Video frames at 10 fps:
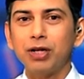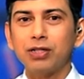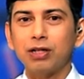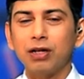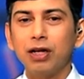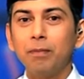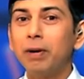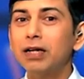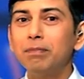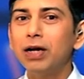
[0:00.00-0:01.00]
reason,
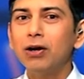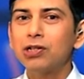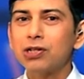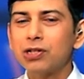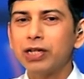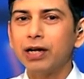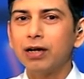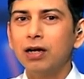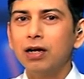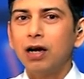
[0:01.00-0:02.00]
but it may not sustain.